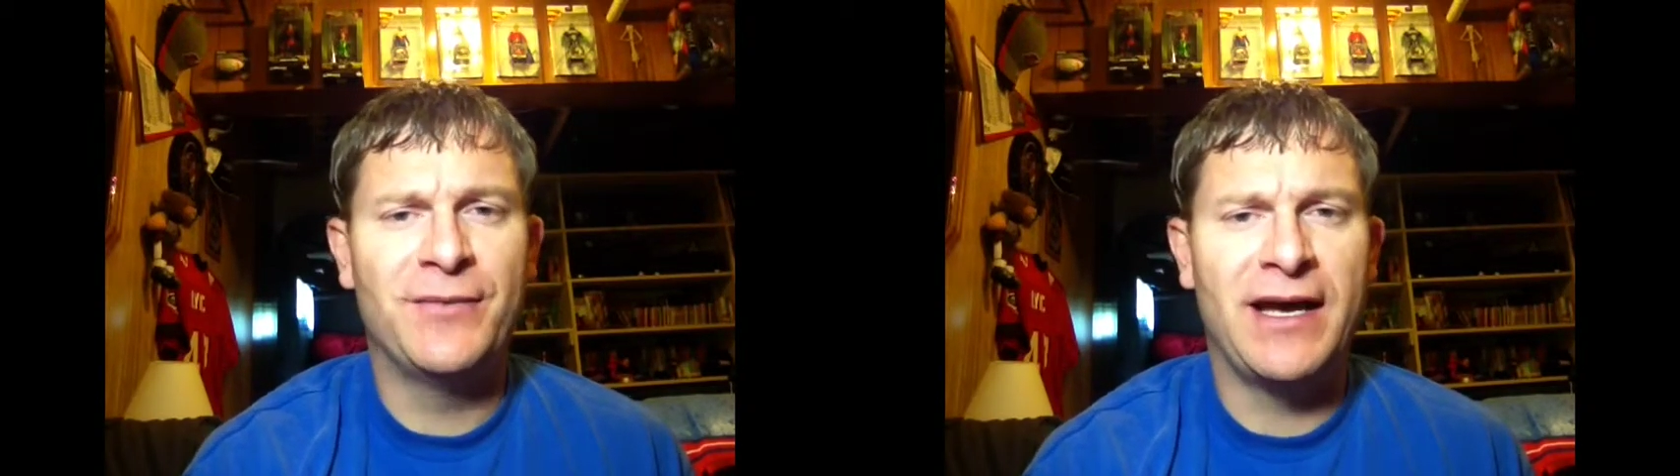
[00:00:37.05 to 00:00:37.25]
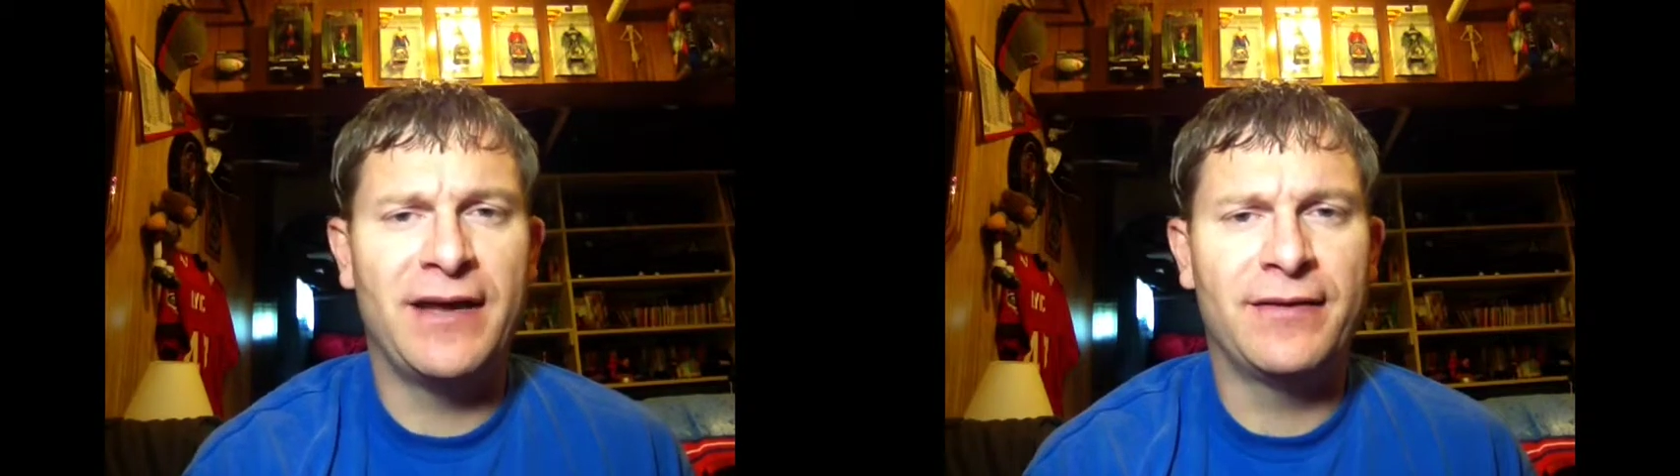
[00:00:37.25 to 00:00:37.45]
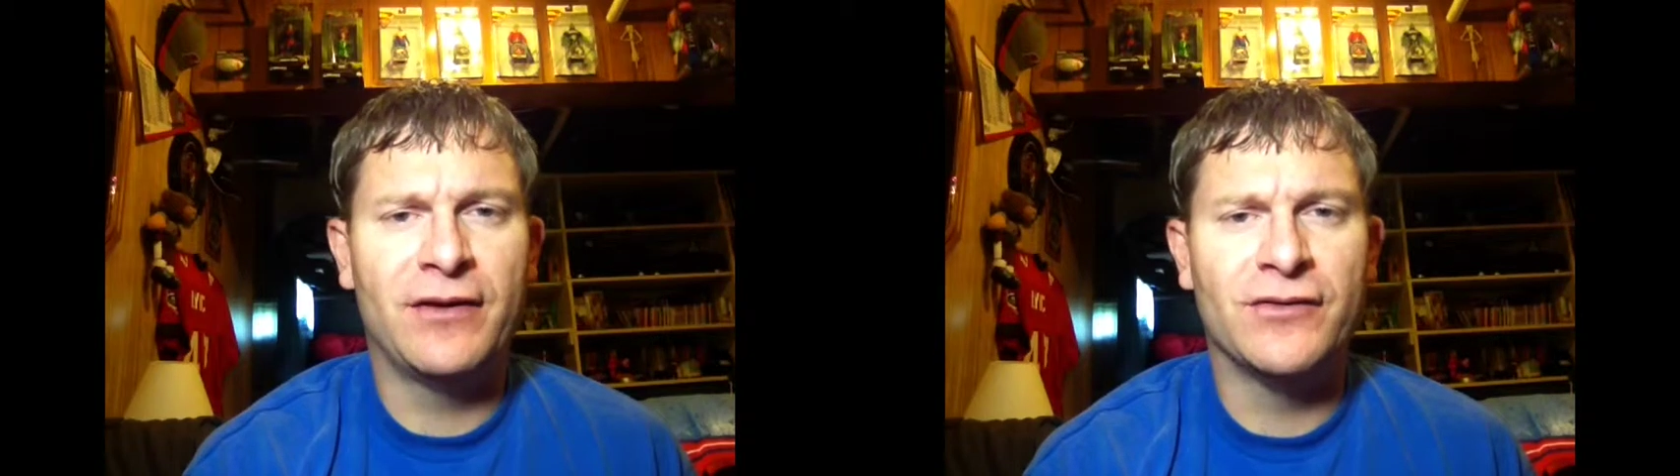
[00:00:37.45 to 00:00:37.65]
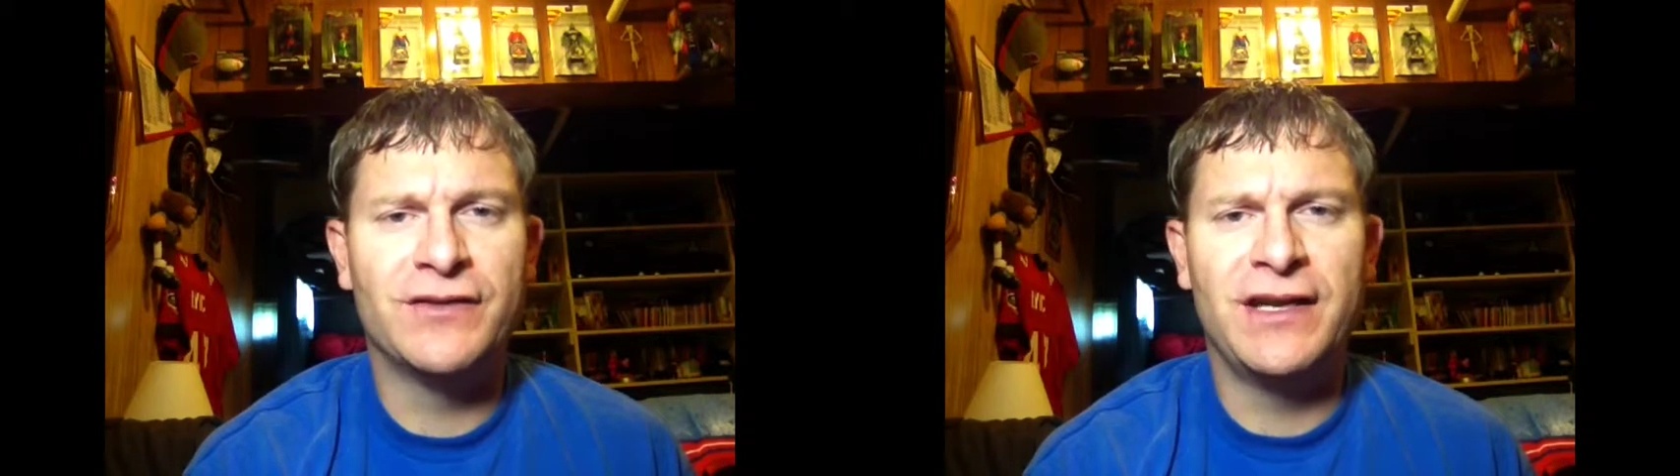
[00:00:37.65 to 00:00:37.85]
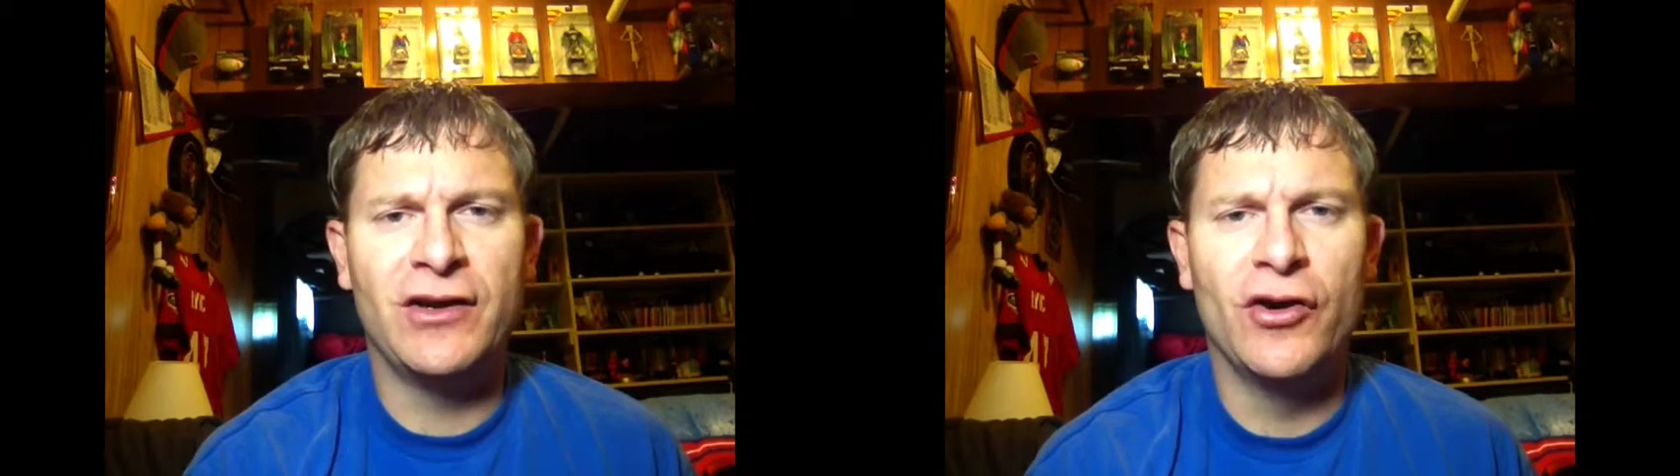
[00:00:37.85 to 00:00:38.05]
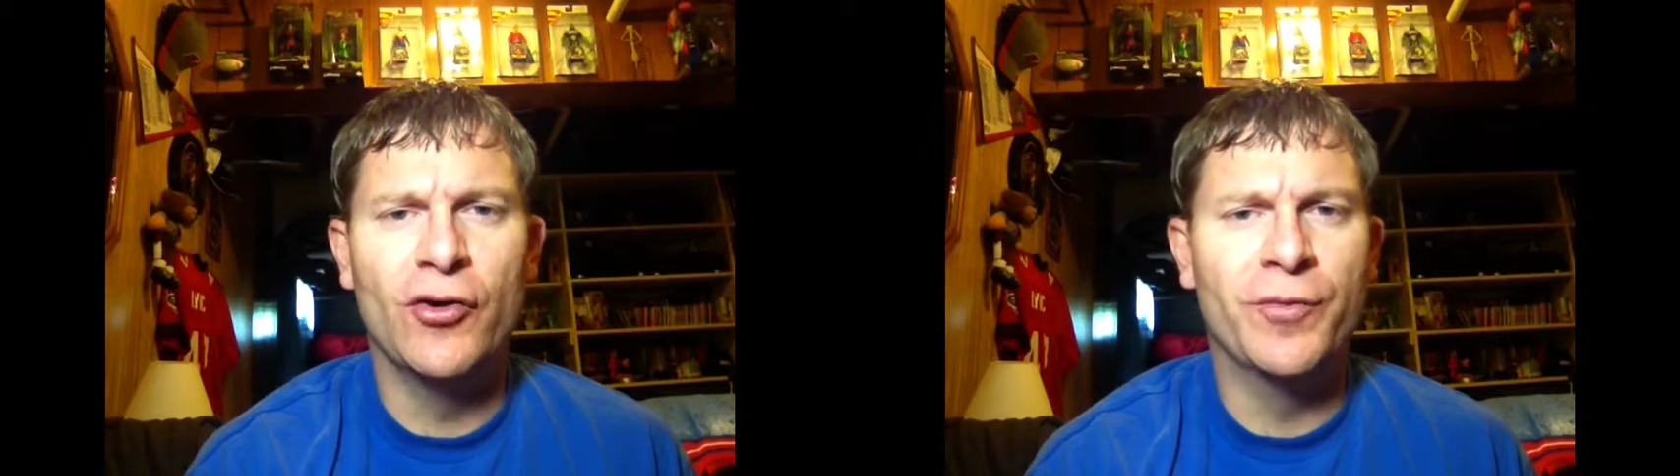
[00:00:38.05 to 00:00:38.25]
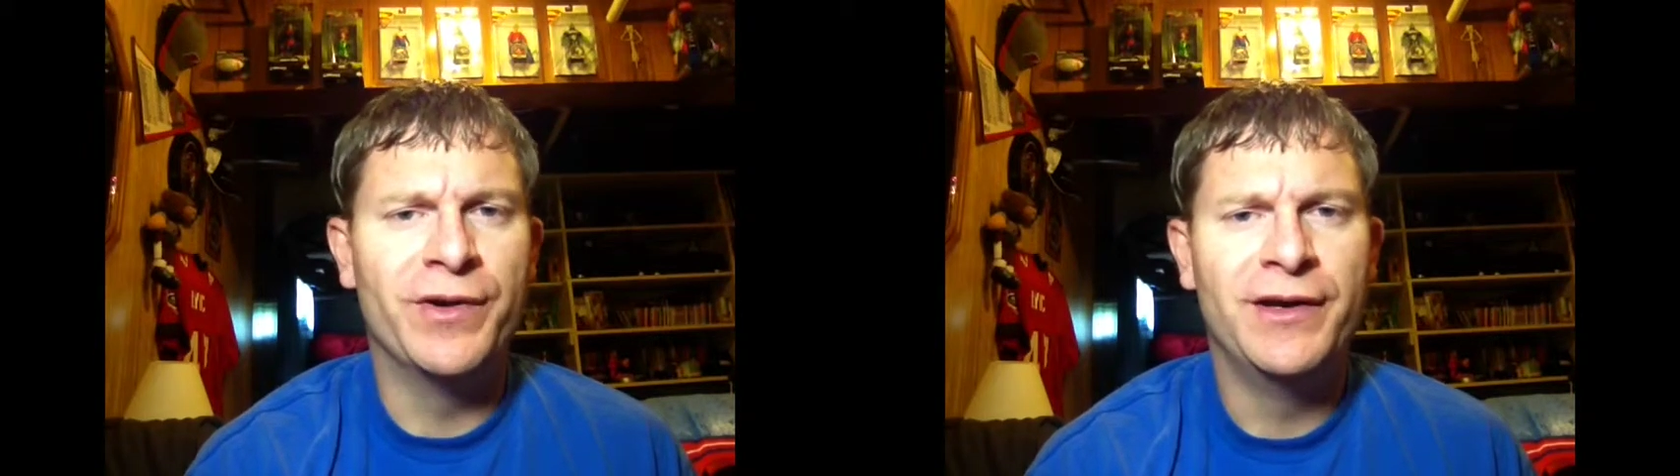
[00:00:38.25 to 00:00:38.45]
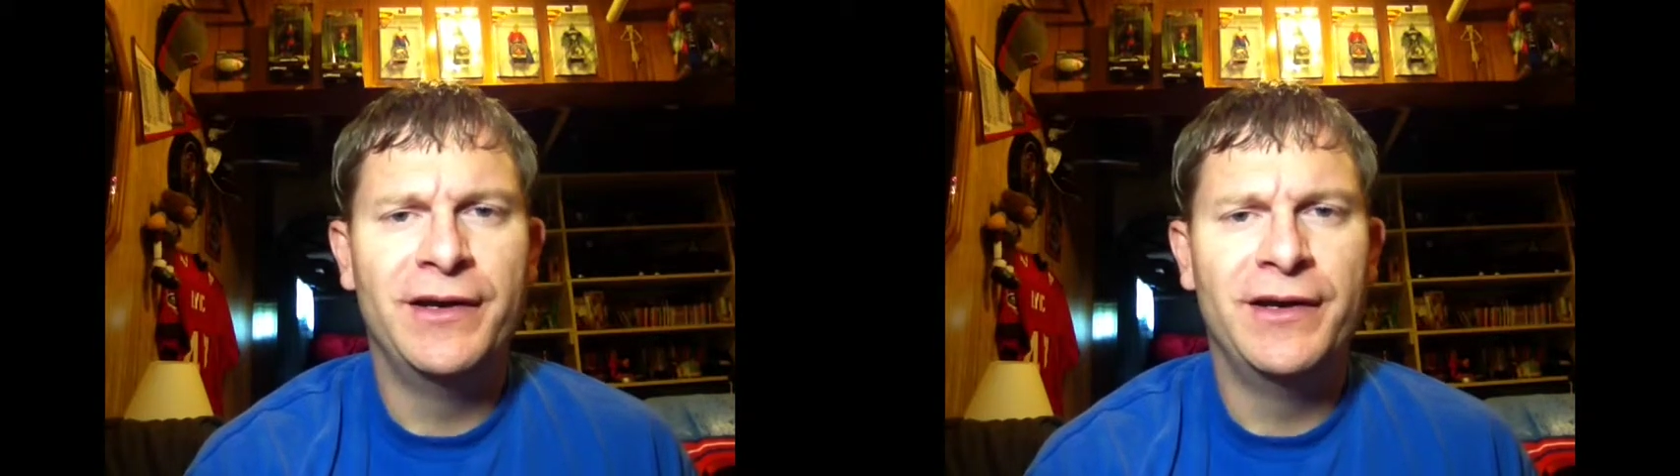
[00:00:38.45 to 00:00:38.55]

like there's any hope.